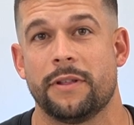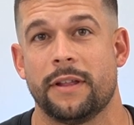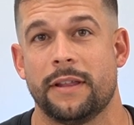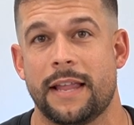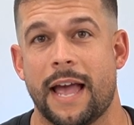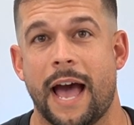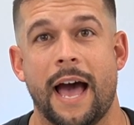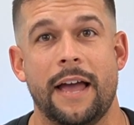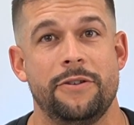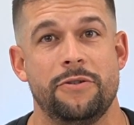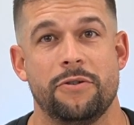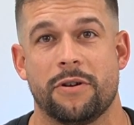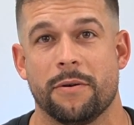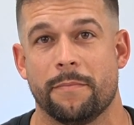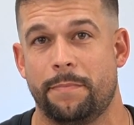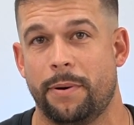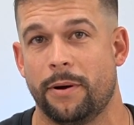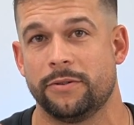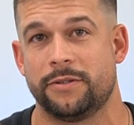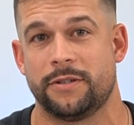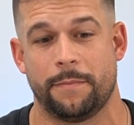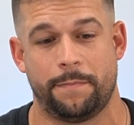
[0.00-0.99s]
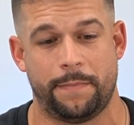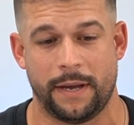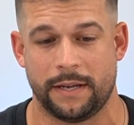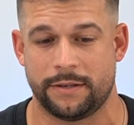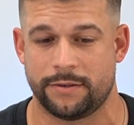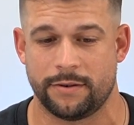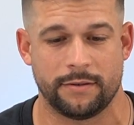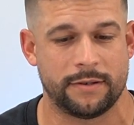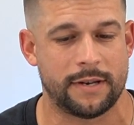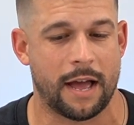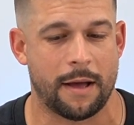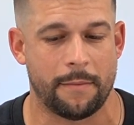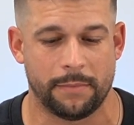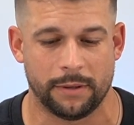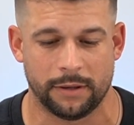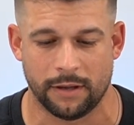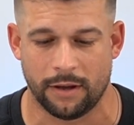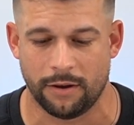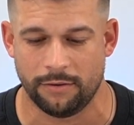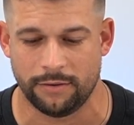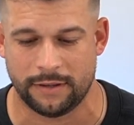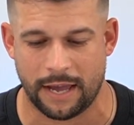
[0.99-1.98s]
than that, you can post a picture down
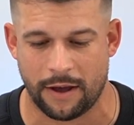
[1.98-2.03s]
below.